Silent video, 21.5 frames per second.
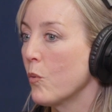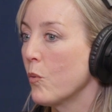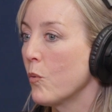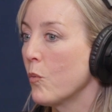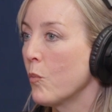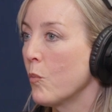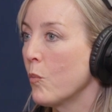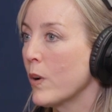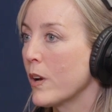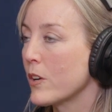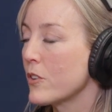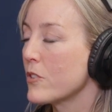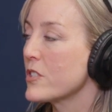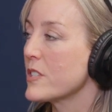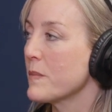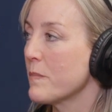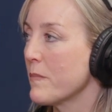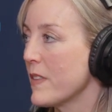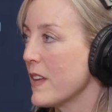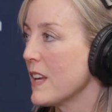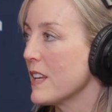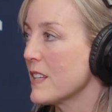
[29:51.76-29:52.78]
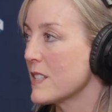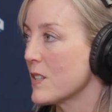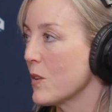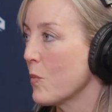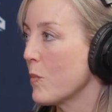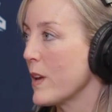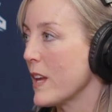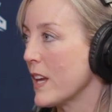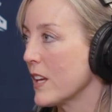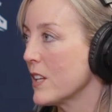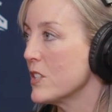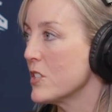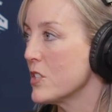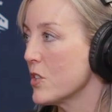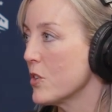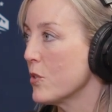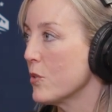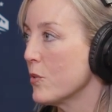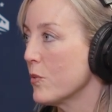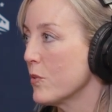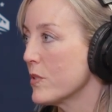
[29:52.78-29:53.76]
what are some things that we can
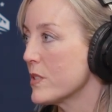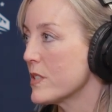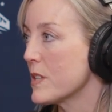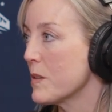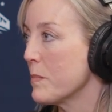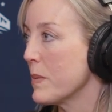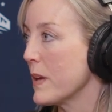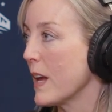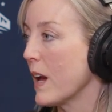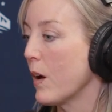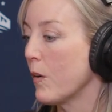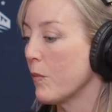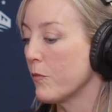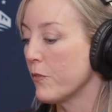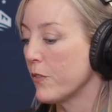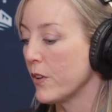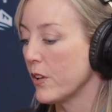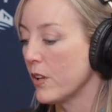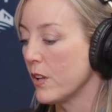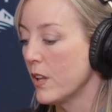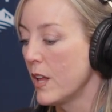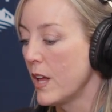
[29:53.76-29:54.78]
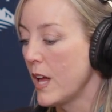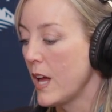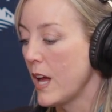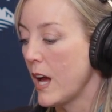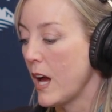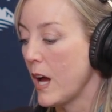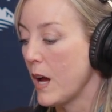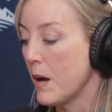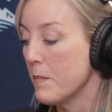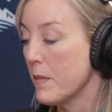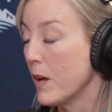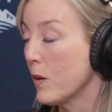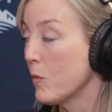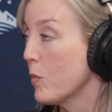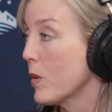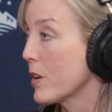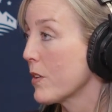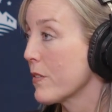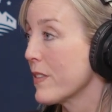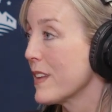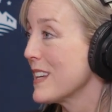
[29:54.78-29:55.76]
do to be helpful, and
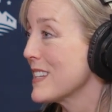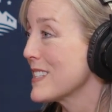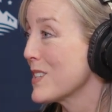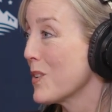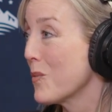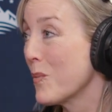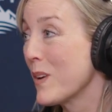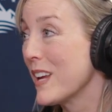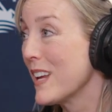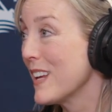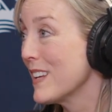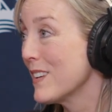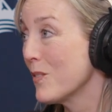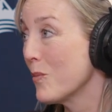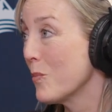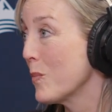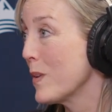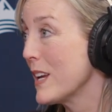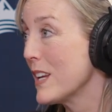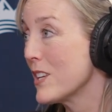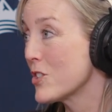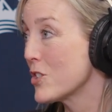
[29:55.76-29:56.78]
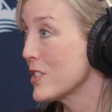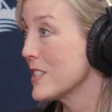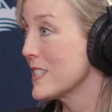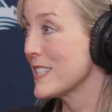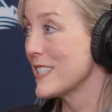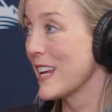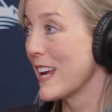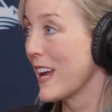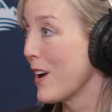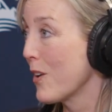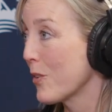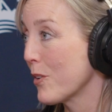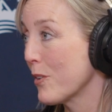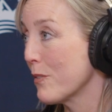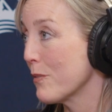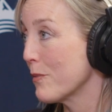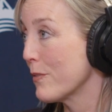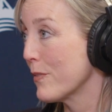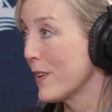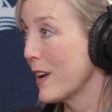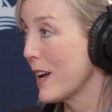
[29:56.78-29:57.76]
what are things that we should stay out
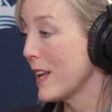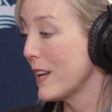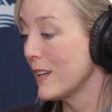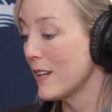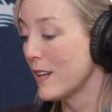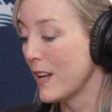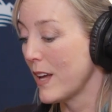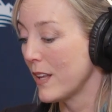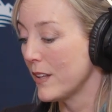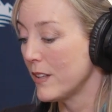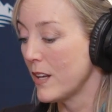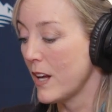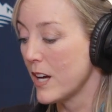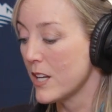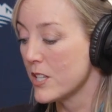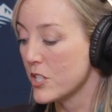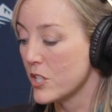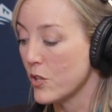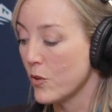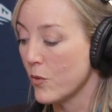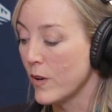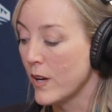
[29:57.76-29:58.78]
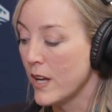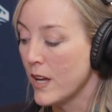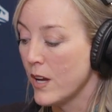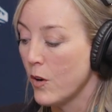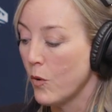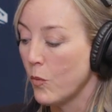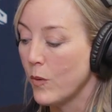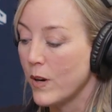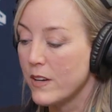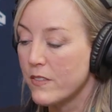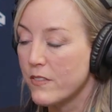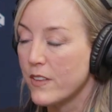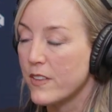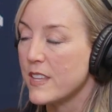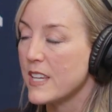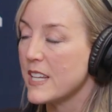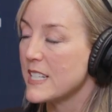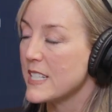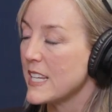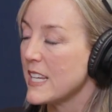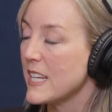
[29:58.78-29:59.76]
of and not do. One of the
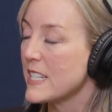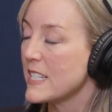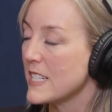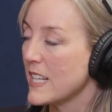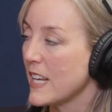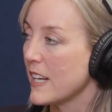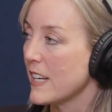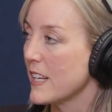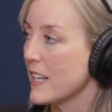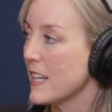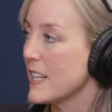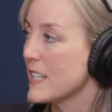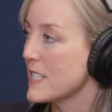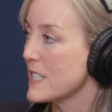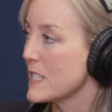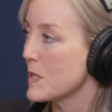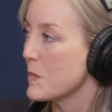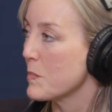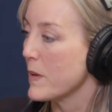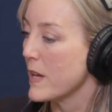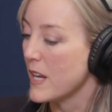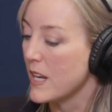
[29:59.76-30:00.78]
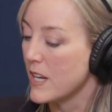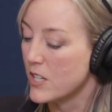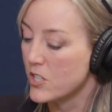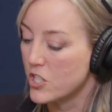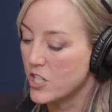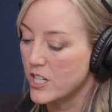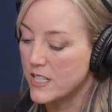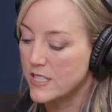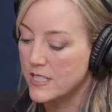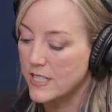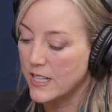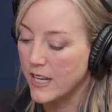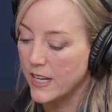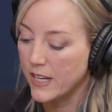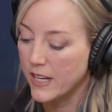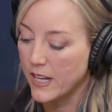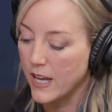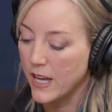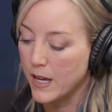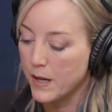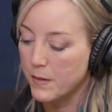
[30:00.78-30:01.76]
things he said in his speech, he
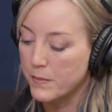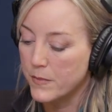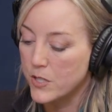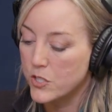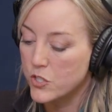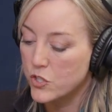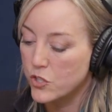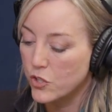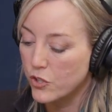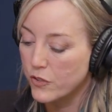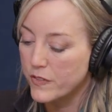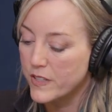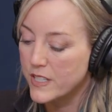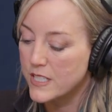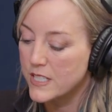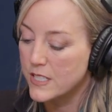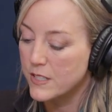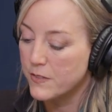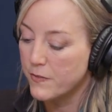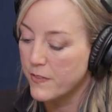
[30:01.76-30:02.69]
said, service,